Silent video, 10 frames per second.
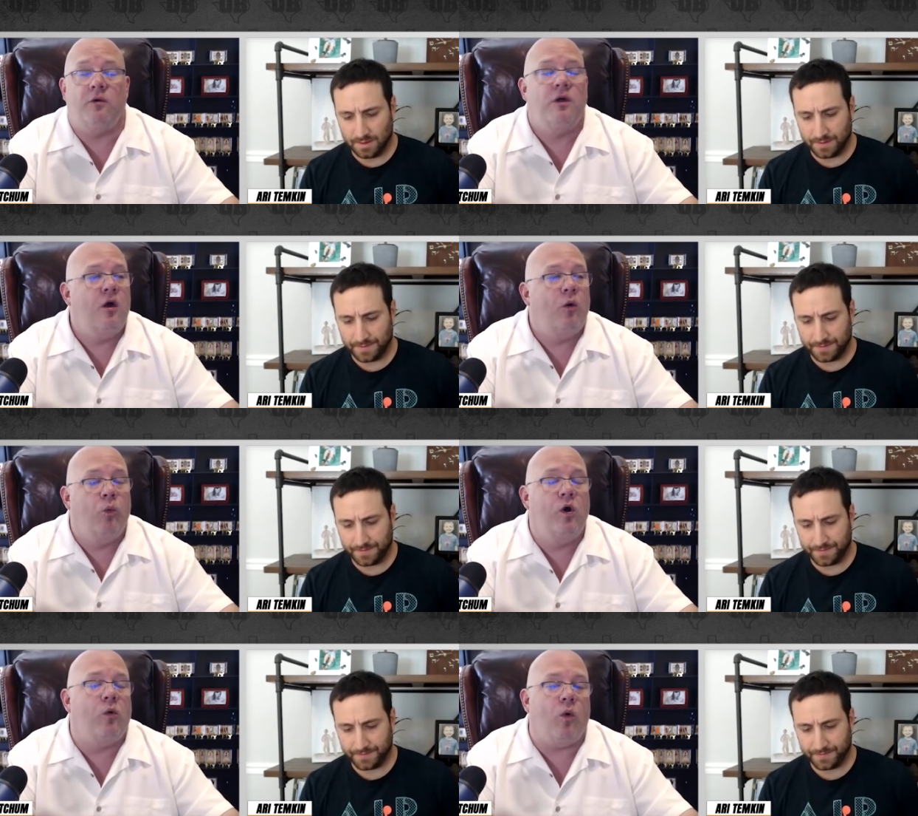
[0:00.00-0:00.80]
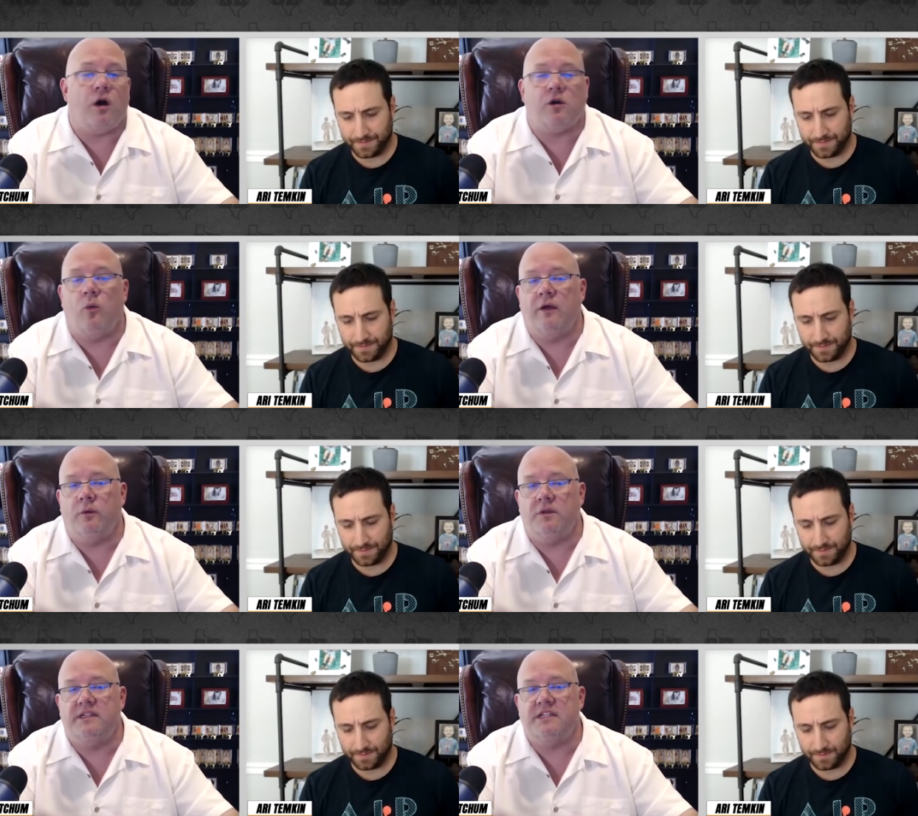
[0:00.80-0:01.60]
Speaker 1: don't, we'll walk away
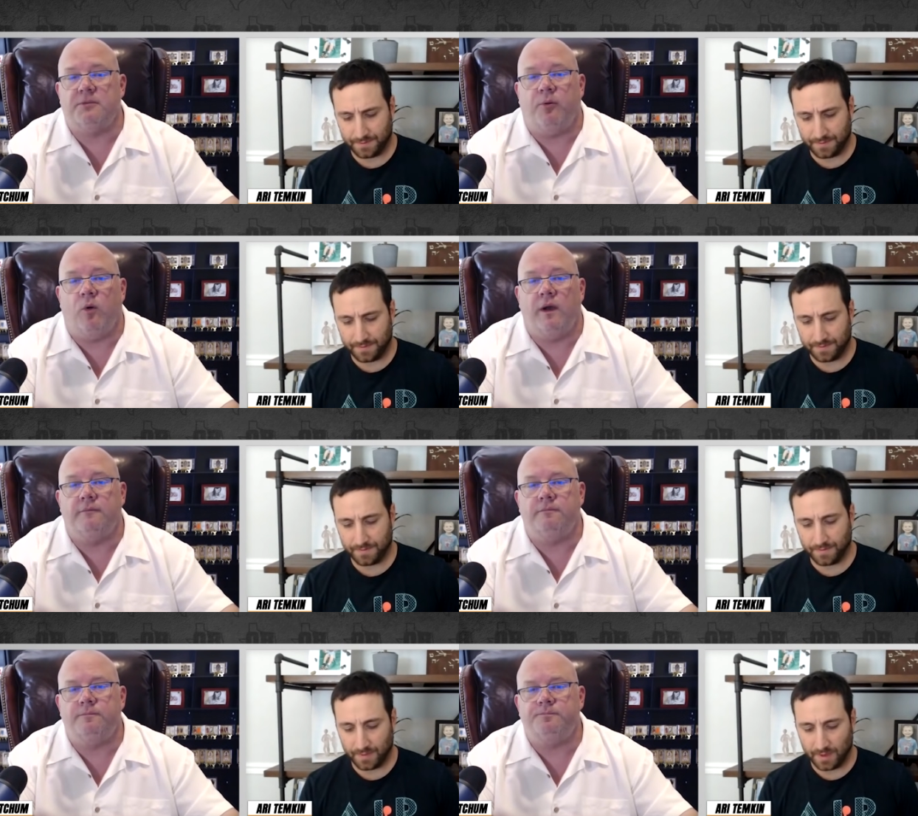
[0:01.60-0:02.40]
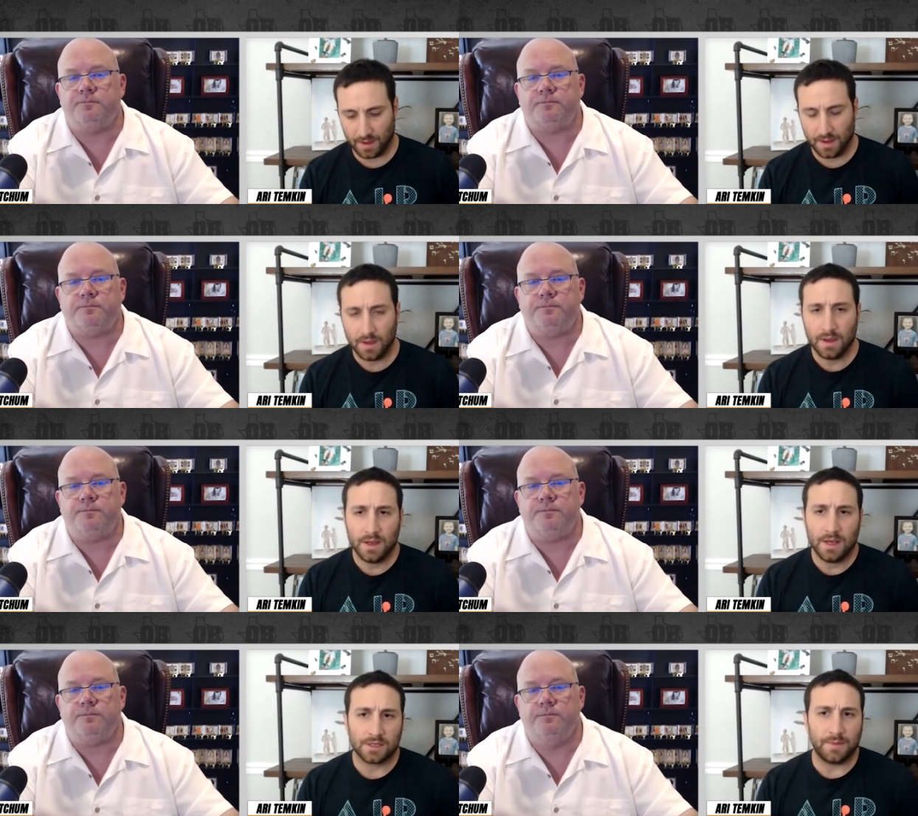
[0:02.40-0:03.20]
really disappointed.
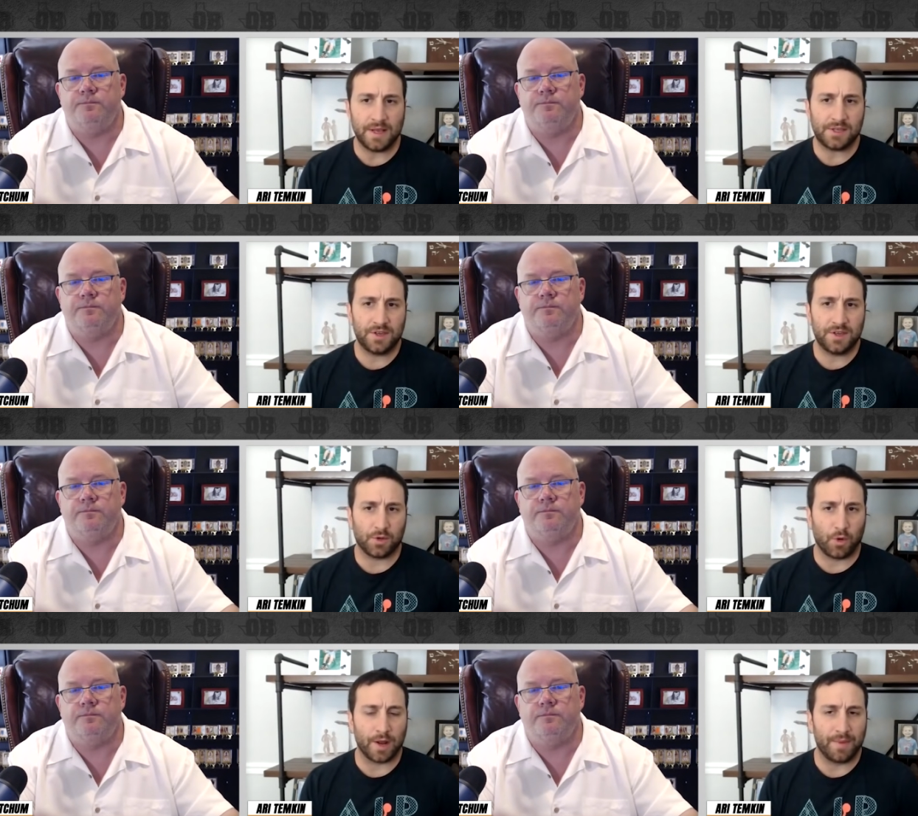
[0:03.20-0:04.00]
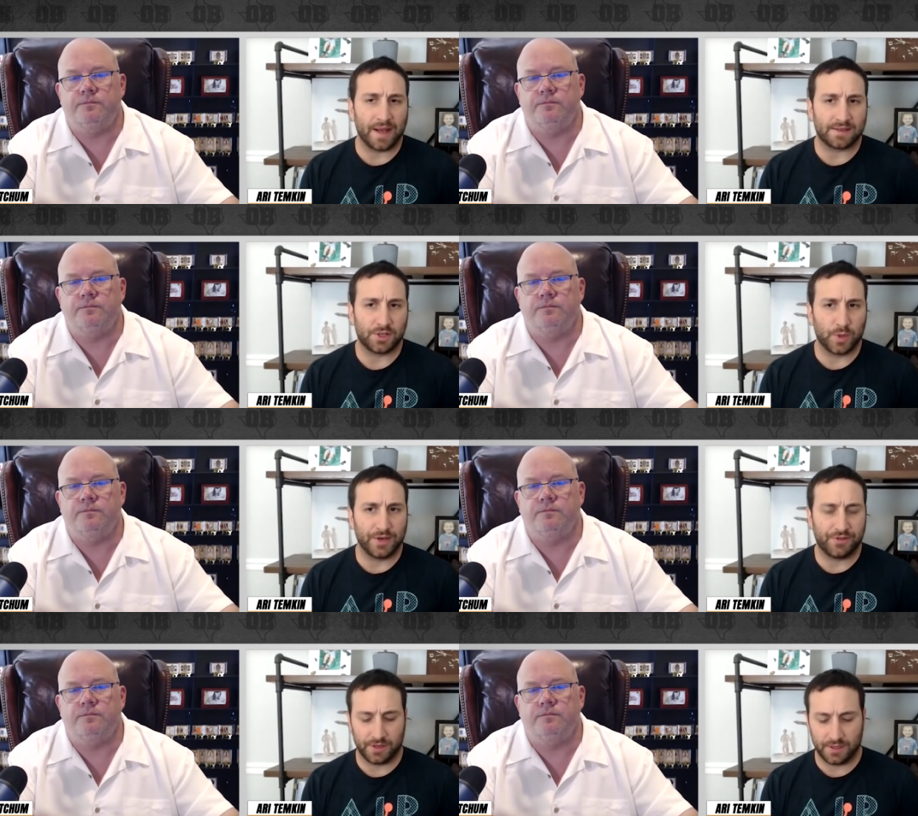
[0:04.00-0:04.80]
Speaker 2: So let me ask you this on the running back
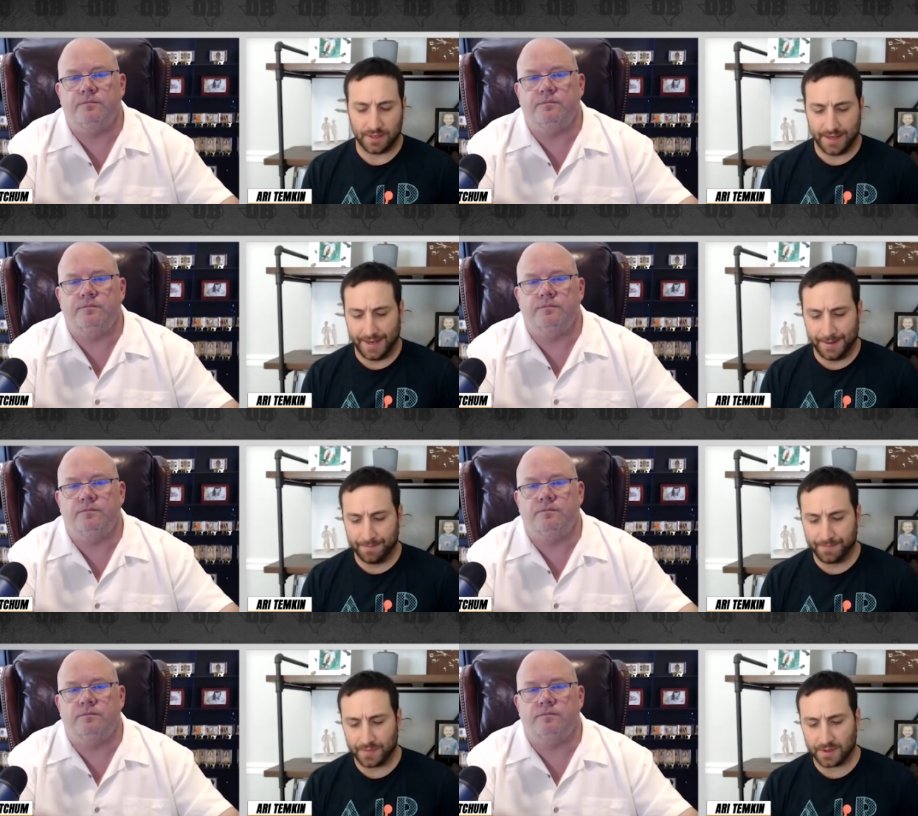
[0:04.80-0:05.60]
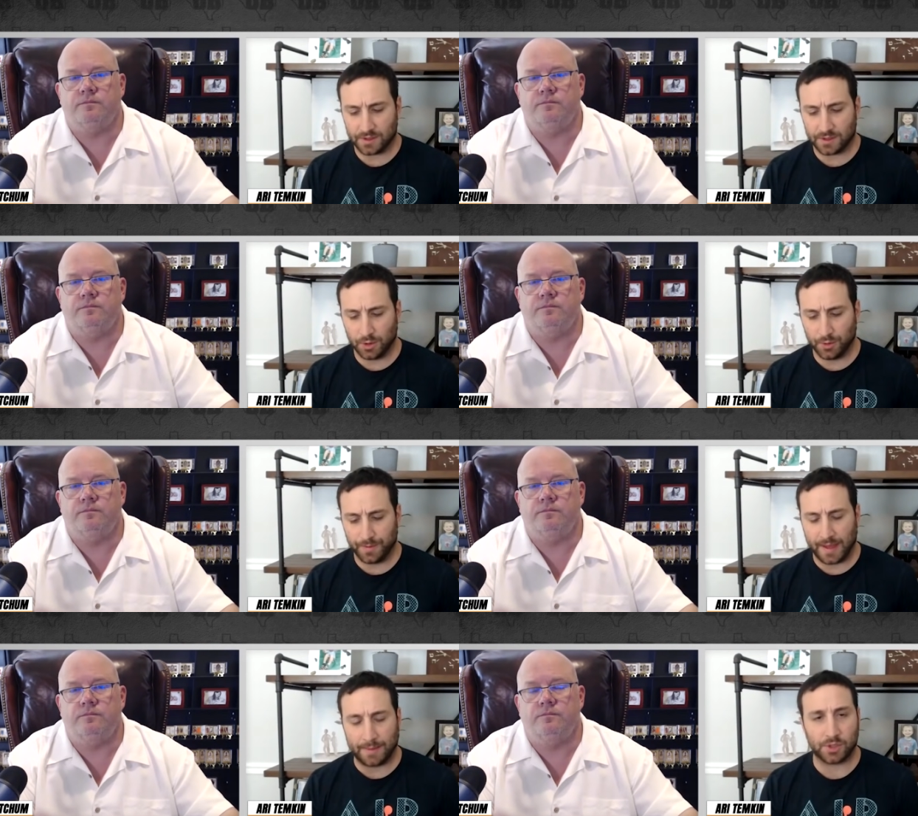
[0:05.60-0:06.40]
situation. Um, so
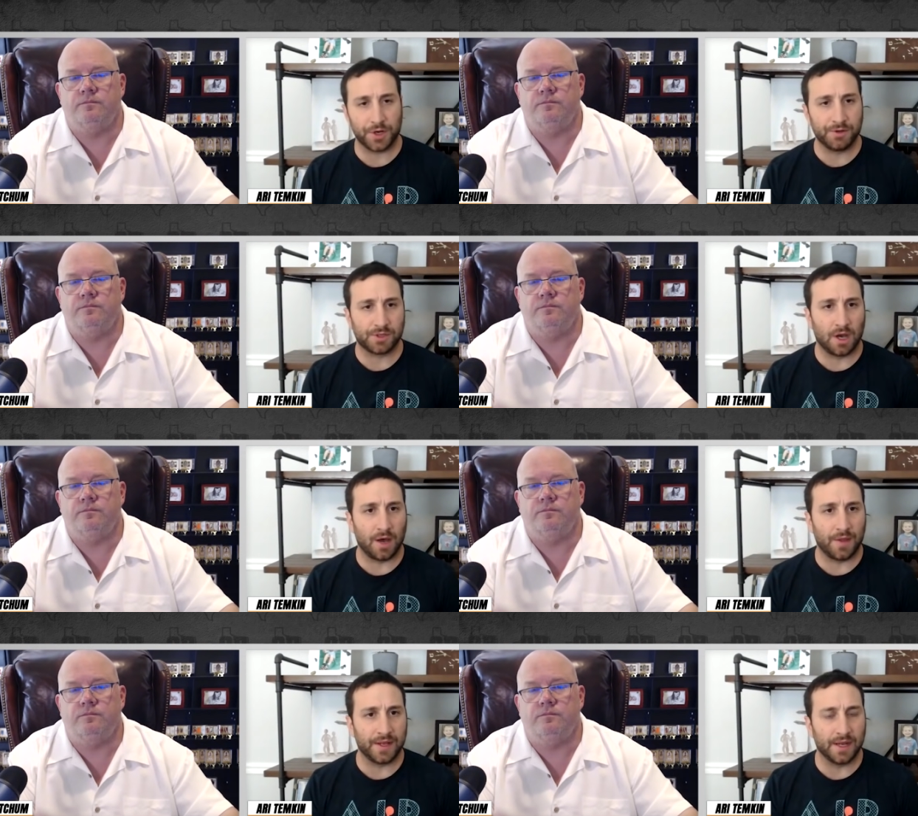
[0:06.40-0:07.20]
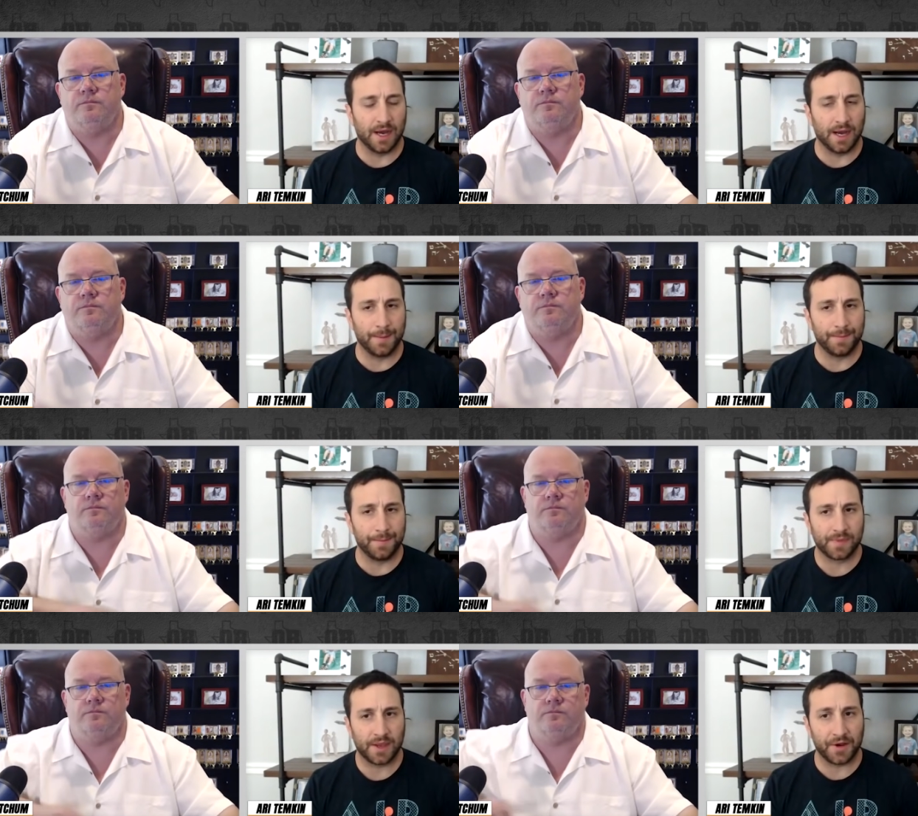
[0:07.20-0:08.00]
I'm sure you saw that um,
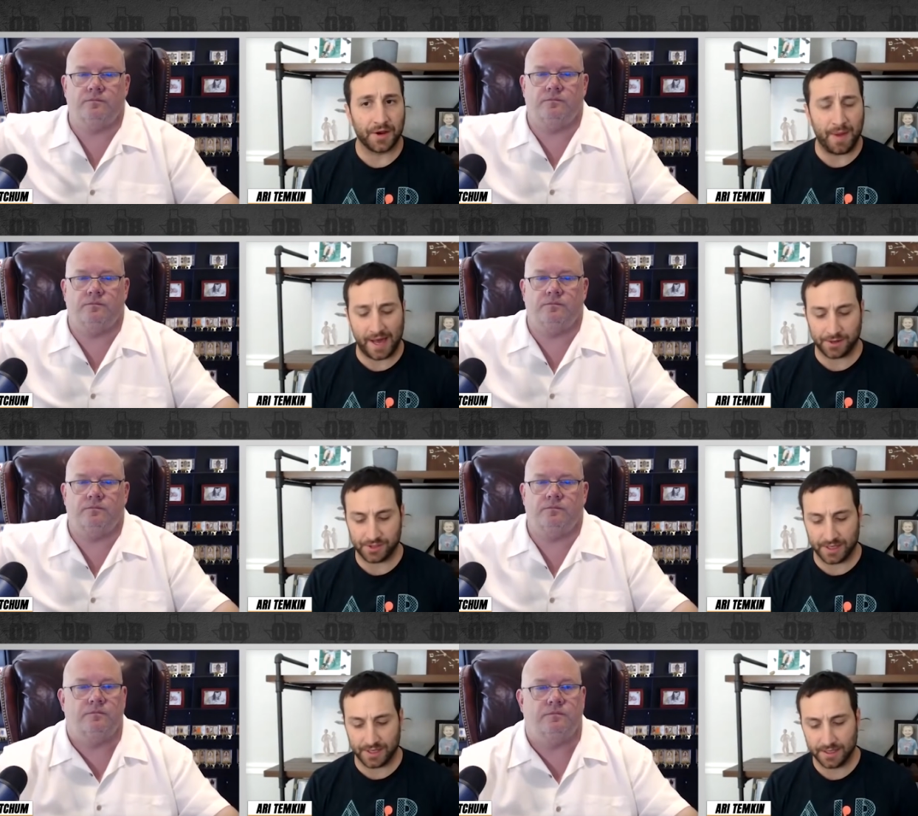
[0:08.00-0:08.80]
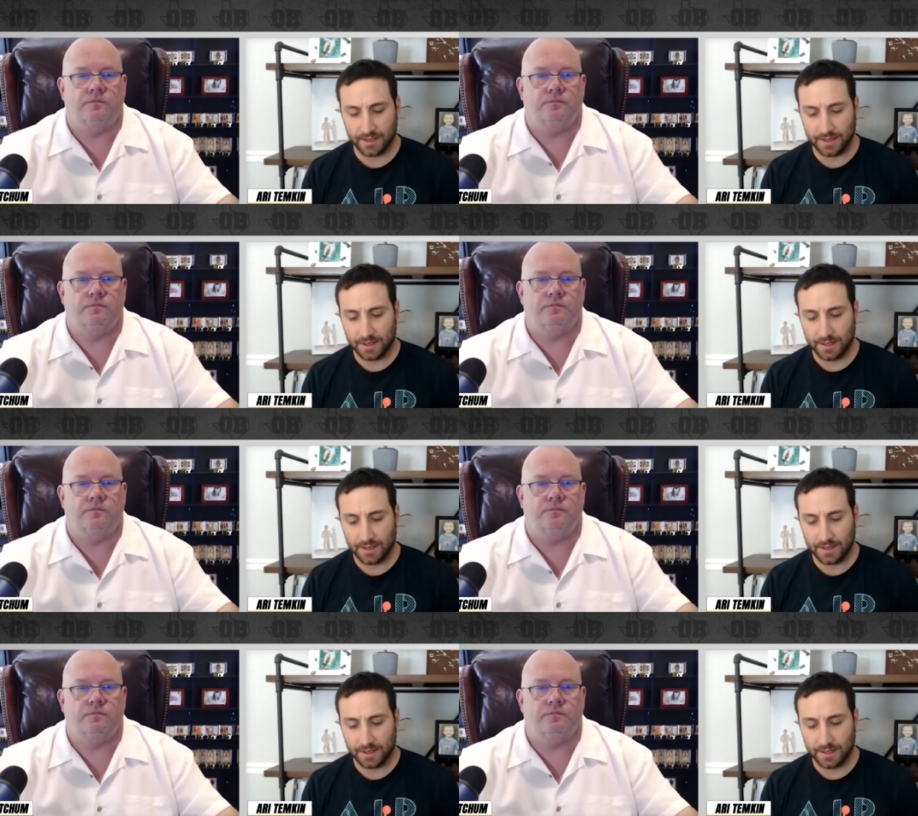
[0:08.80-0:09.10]
Gary Patterson